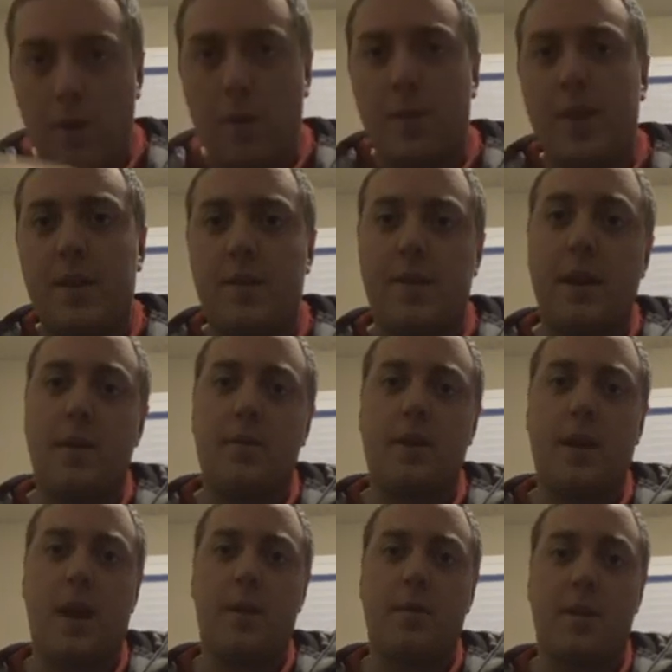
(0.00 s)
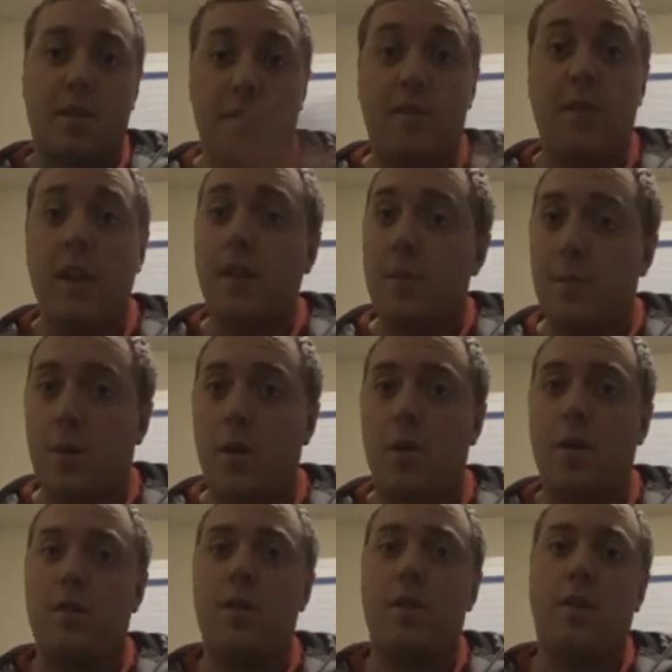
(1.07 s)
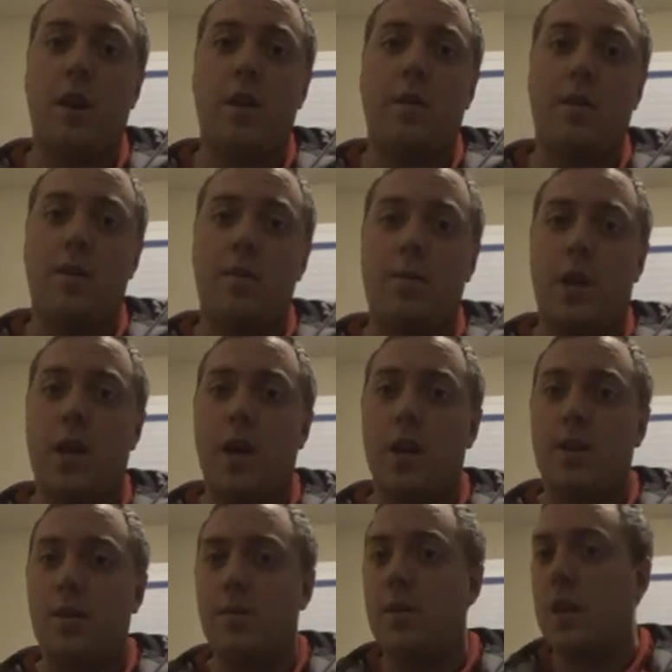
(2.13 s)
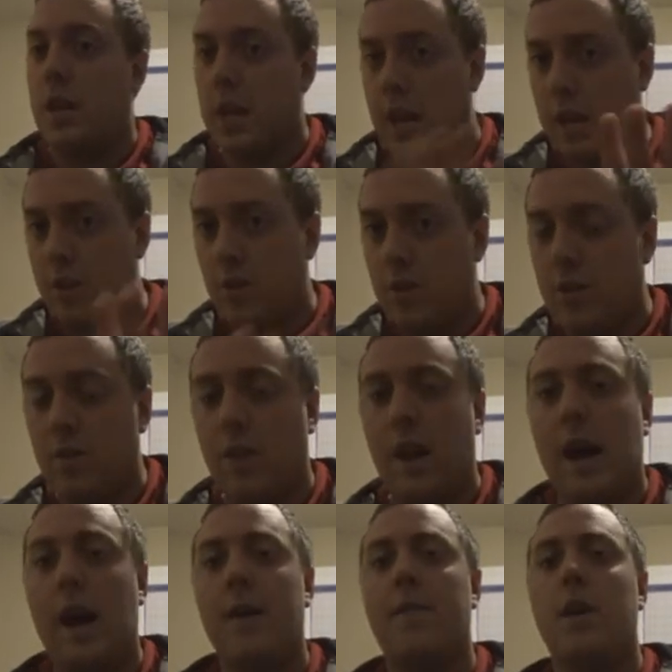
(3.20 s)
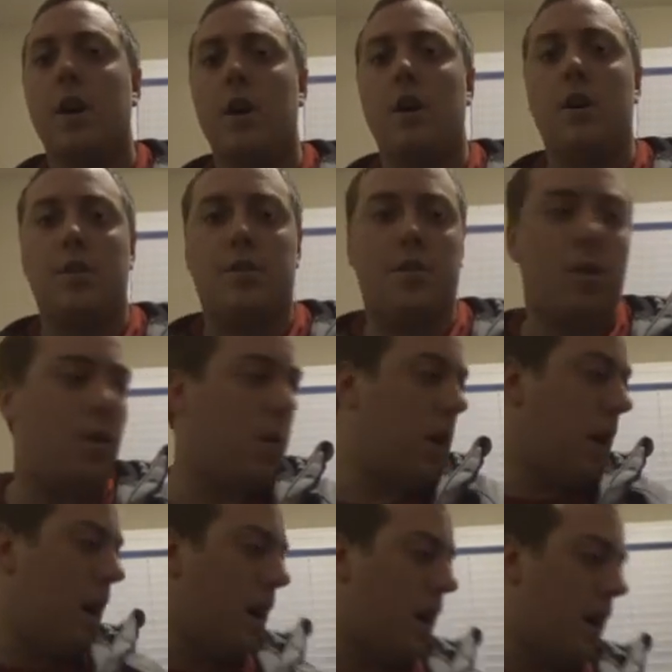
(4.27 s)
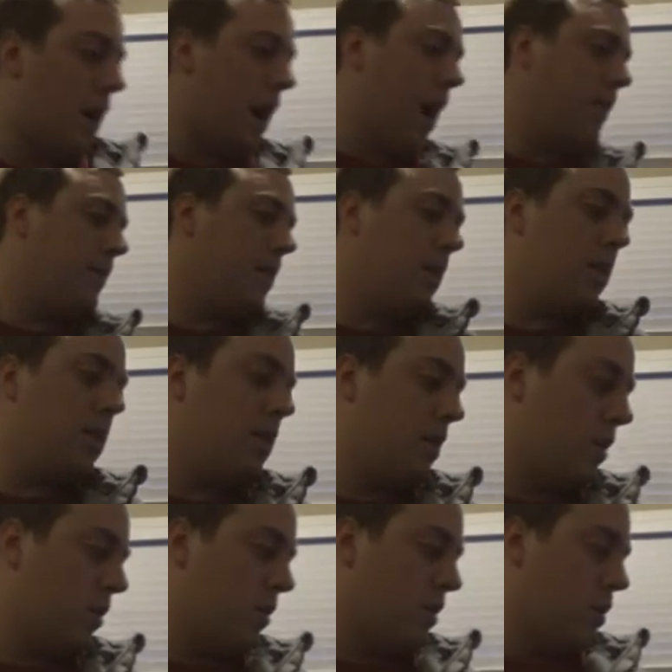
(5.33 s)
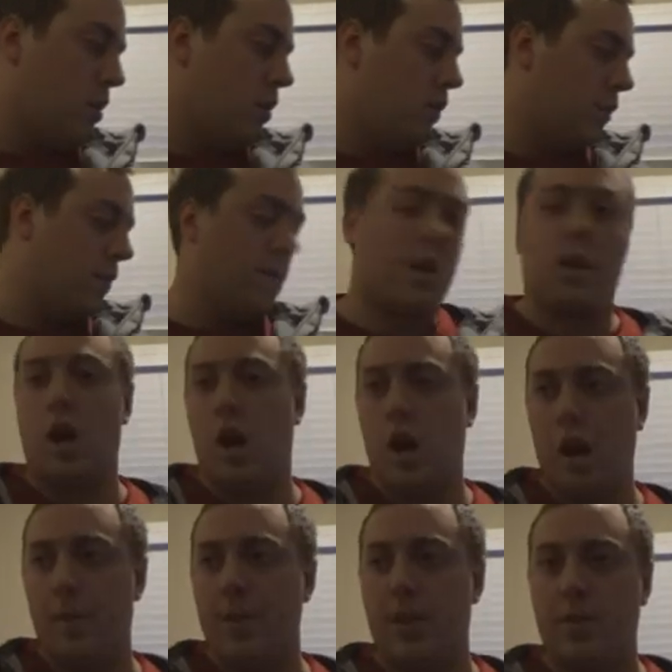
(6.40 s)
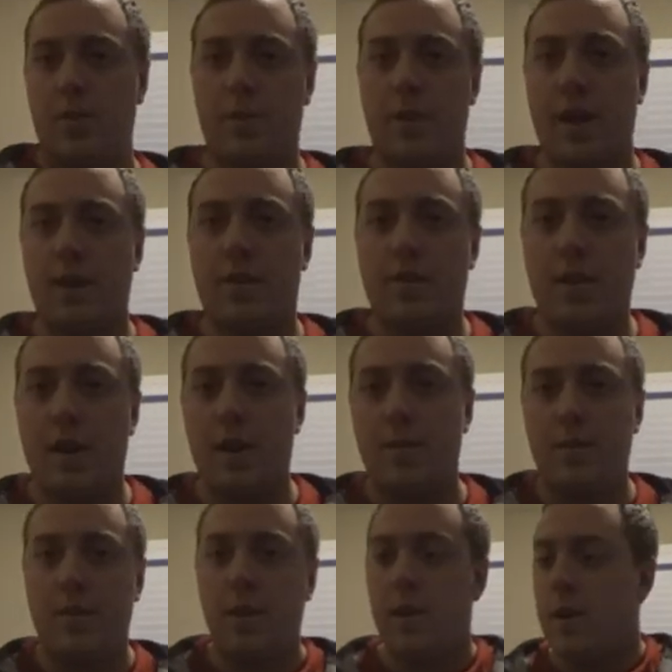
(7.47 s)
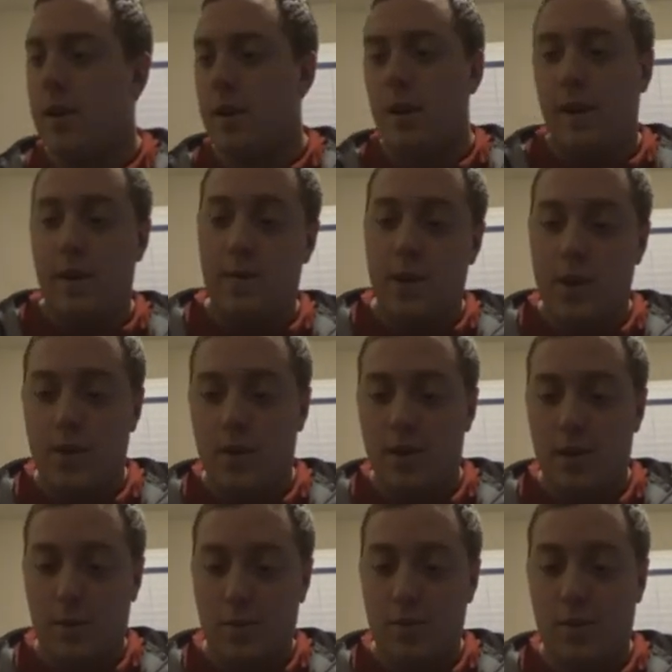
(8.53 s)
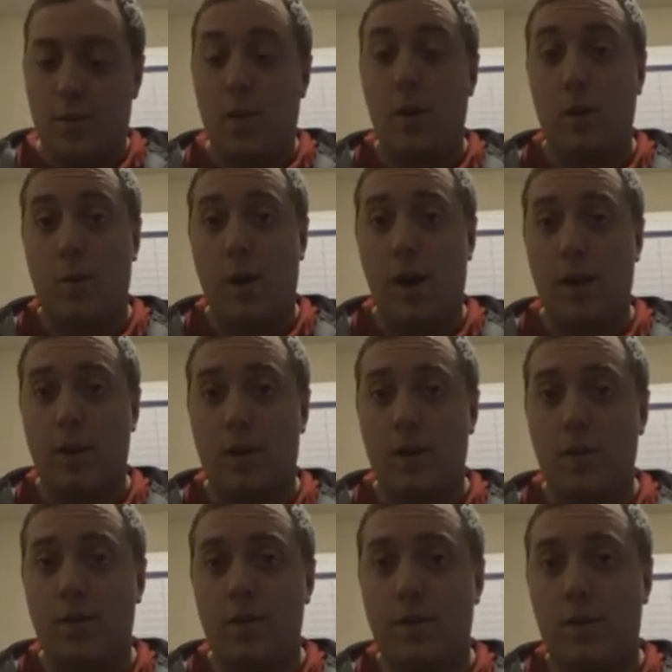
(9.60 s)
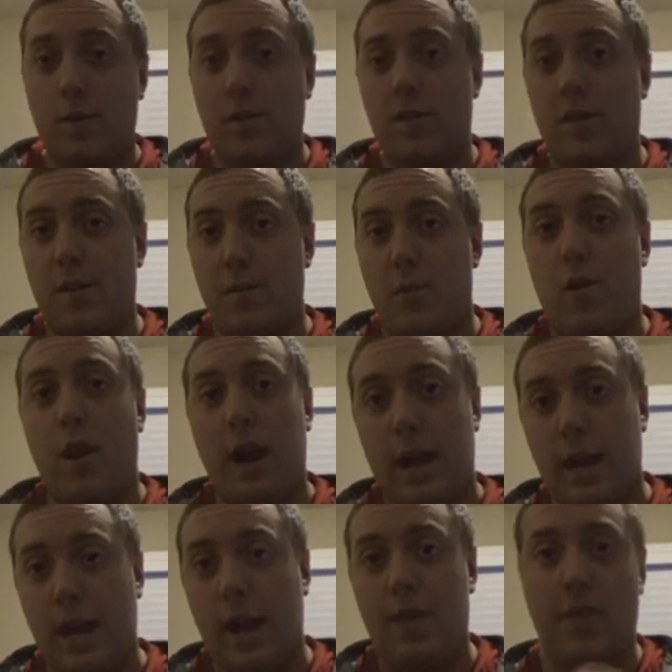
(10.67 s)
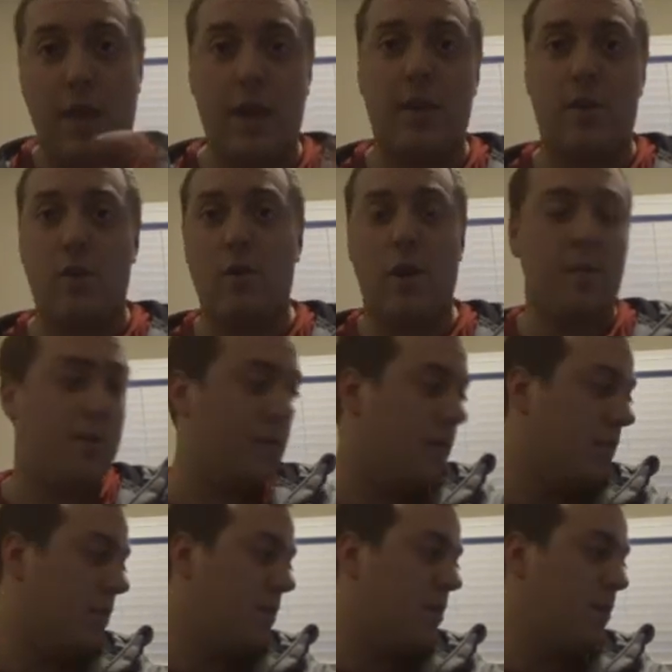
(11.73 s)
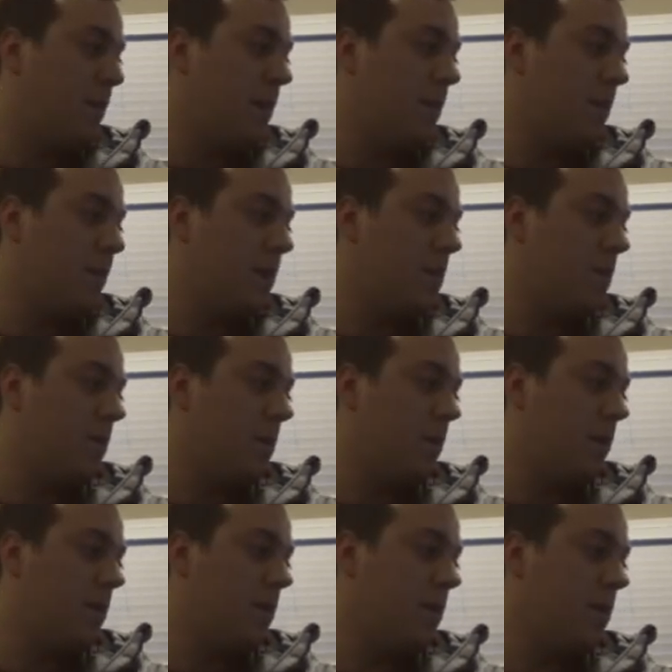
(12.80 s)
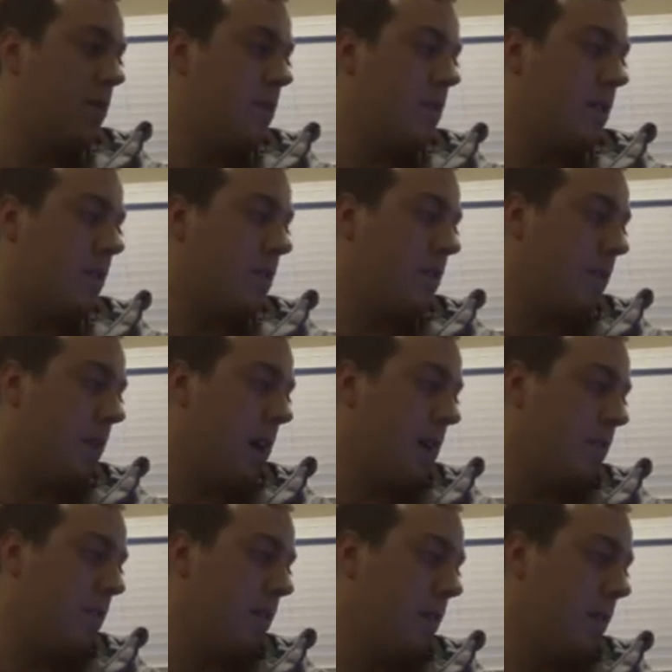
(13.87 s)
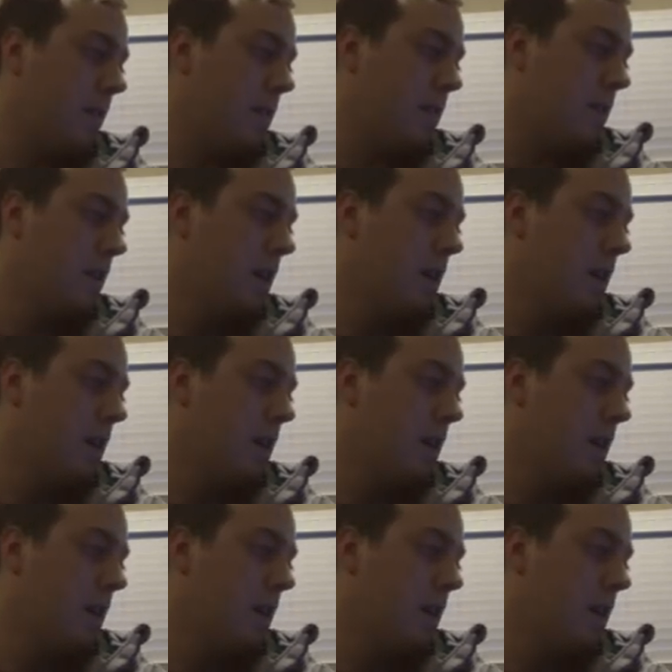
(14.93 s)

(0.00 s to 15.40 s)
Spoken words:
of them at the same time because I've seen them both. I've just downloaded them on iTunes and I can't do this live. So I'm going to look over the comments from last time, even though it was quite a while ago since there was the break and then two episodes. So it's basically been 3 weeks since the next Flash Vlog.